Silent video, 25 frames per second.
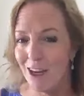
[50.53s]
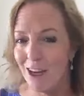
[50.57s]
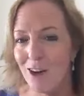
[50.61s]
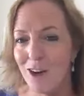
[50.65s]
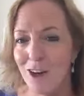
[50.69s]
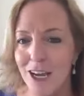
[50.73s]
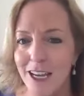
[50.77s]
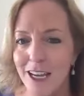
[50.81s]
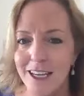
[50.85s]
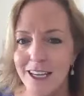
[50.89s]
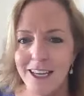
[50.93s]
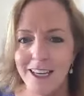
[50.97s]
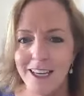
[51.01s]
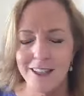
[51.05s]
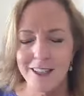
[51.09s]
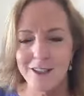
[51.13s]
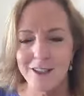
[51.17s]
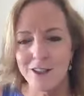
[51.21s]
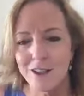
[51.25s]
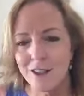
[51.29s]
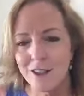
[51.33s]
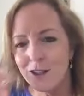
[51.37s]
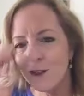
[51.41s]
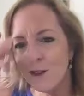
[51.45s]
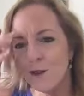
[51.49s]
Okay.
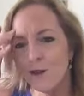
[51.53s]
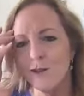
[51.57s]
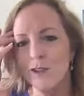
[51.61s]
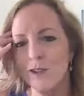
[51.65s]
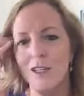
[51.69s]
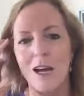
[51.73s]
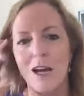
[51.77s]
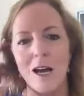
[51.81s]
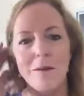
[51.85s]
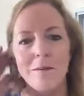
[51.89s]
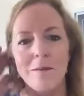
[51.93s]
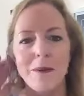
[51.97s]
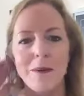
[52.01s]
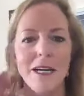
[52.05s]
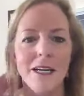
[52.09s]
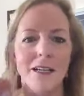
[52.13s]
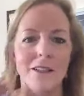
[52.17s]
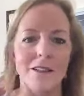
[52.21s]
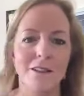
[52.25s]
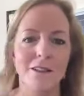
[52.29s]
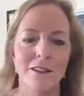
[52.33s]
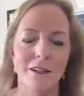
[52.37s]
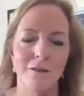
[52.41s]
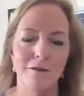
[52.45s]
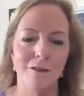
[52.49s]
This includes
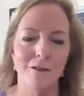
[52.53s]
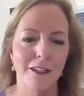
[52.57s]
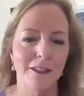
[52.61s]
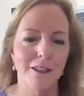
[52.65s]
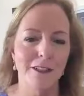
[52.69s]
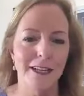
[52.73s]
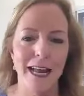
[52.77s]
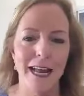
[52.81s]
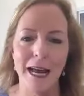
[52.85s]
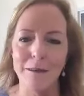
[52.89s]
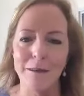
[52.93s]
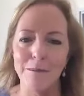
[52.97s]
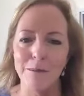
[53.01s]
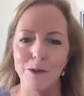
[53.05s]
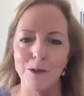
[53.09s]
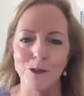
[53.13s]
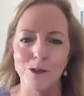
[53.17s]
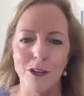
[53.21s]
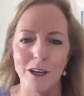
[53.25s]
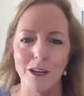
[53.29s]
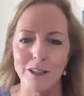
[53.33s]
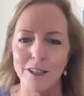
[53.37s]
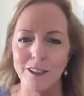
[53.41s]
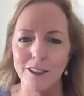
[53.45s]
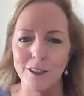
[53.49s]
compounds that are found in apples,
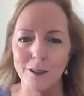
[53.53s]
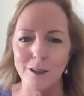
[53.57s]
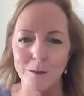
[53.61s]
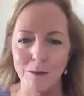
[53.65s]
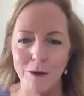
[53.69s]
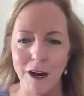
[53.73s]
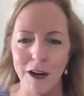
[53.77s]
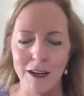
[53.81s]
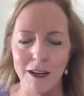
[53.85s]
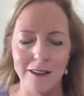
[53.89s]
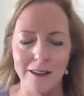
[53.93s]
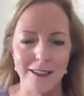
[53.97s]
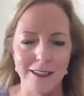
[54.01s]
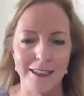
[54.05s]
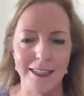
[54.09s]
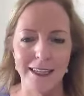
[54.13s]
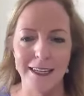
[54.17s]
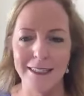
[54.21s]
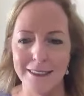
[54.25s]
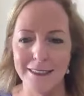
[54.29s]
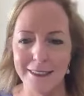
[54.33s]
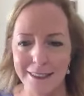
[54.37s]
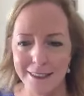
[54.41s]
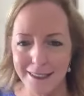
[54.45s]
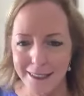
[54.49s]
onions, broccoli,
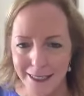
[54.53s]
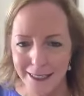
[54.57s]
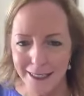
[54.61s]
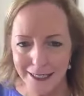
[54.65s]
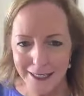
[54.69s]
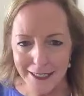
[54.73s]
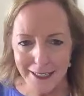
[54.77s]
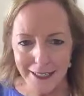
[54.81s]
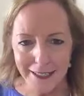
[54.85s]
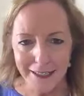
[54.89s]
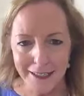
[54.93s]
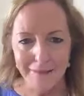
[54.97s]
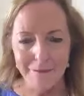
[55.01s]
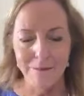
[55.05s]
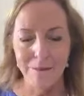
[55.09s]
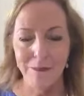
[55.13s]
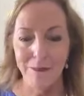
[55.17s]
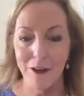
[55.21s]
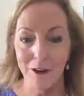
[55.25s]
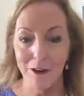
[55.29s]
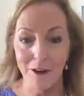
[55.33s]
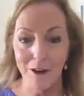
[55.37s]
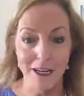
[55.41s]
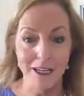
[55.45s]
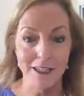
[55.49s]
and tea.
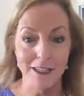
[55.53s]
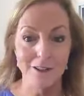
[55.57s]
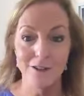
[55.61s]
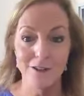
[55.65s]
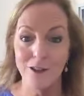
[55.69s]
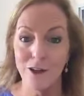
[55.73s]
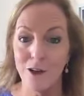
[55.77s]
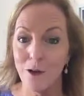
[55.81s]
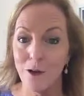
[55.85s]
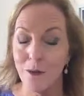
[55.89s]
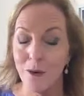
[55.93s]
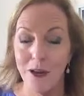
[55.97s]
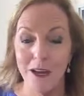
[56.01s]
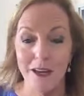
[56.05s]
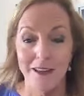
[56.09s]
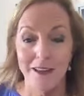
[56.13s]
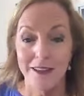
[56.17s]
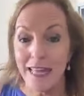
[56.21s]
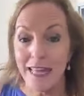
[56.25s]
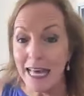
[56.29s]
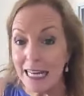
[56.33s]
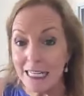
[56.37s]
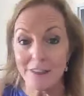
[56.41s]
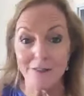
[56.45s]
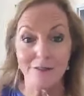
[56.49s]
All right. So
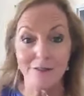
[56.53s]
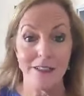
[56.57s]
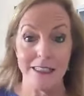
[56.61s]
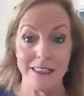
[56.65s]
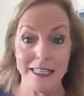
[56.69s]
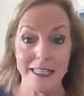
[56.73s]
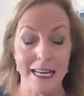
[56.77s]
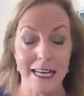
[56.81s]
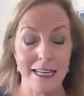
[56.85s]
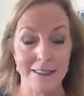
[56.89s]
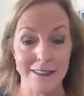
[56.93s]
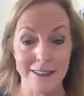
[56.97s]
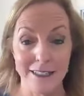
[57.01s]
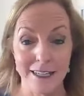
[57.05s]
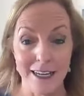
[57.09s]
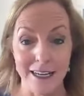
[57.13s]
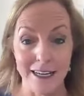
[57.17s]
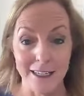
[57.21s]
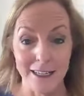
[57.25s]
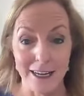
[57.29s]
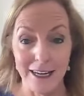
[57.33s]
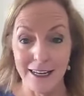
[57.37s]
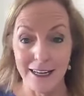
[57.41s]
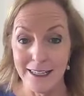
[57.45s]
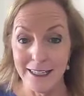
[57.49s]
that's fantastic.
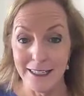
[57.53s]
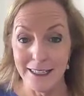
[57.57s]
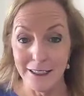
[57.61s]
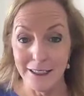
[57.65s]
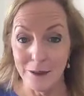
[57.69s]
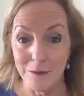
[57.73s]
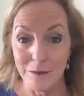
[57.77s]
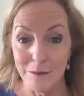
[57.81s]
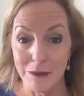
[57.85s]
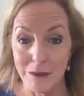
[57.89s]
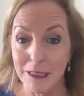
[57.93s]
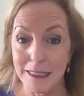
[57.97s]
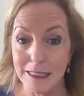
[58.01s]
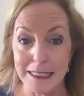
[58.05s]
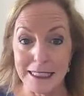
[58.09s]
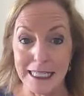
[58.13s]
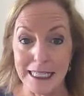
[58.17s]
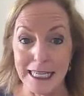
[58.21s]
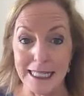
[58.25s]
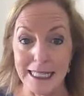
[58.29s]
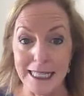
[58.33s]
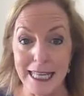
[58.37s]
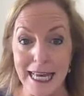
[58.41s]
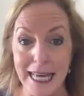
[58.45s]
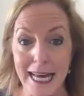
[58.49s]
I completely
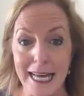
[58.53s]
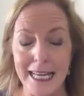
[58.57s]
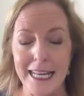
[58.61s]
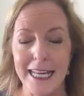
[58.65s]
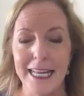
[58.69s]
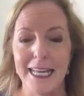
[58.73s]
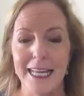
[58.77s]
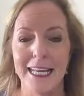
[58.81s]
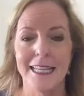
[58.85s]
get that.